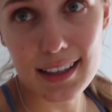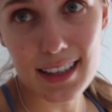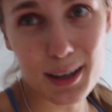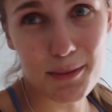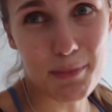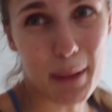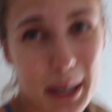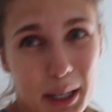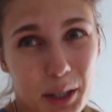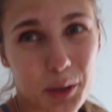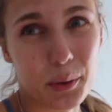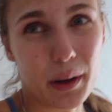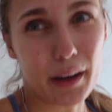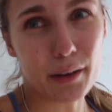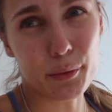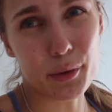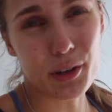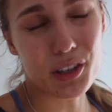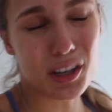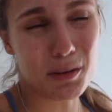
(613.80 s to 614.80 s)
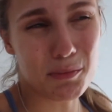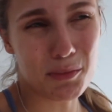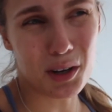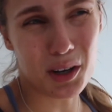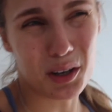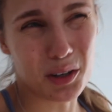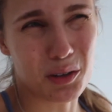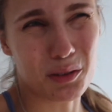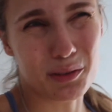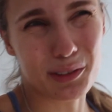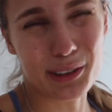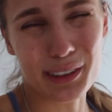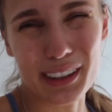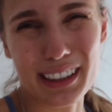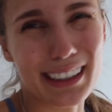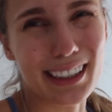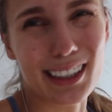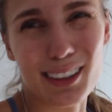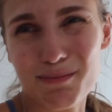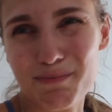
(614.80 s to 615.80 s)
a microwave, which I'm not
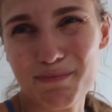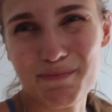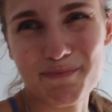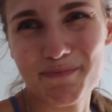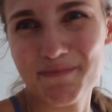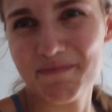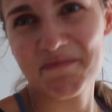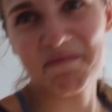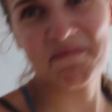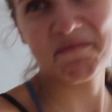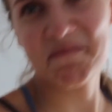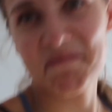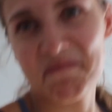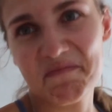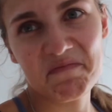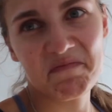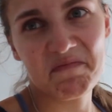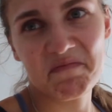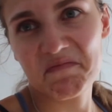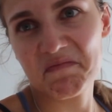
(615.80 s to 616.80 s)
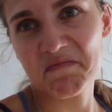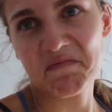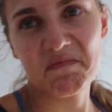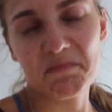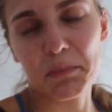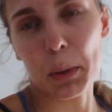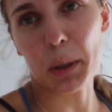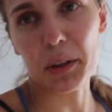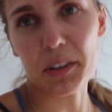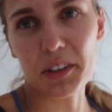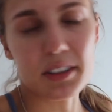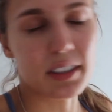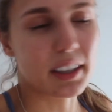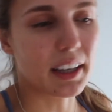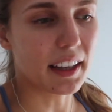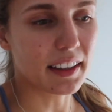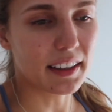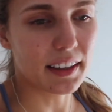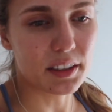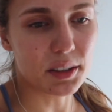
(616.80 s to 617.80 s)
overly bothered to
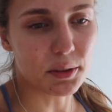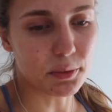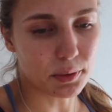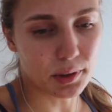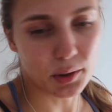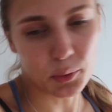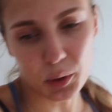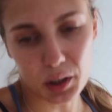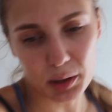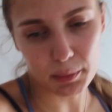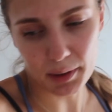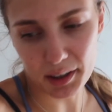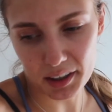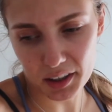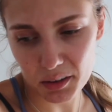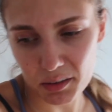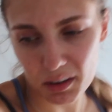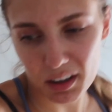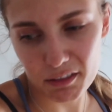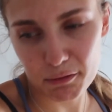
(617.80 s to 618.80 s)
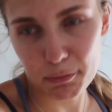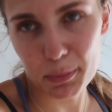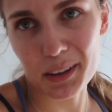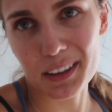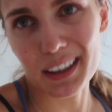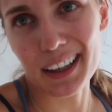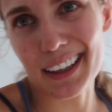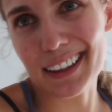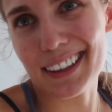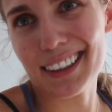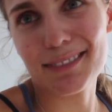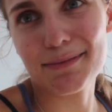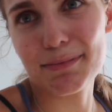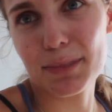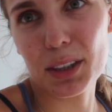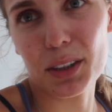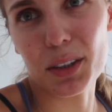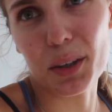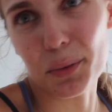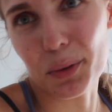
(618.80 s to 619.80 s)
get. I don't really want a microwave, but like,
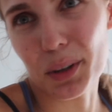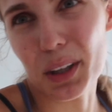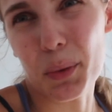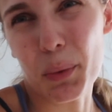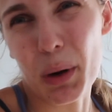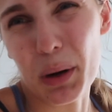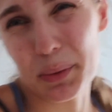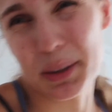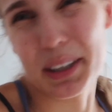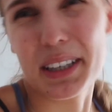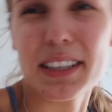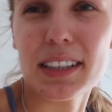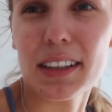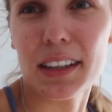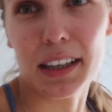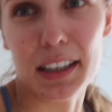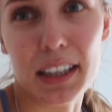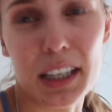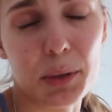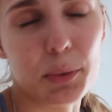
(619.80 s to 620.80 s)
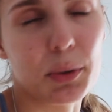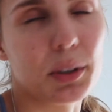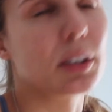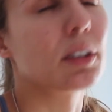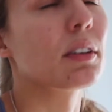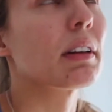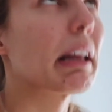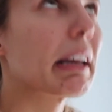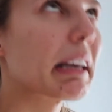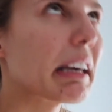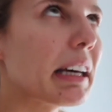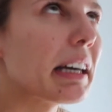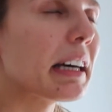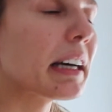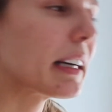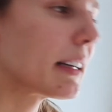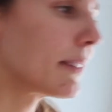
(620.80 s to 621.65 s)
you don't really want one until you need one, you're like, ah.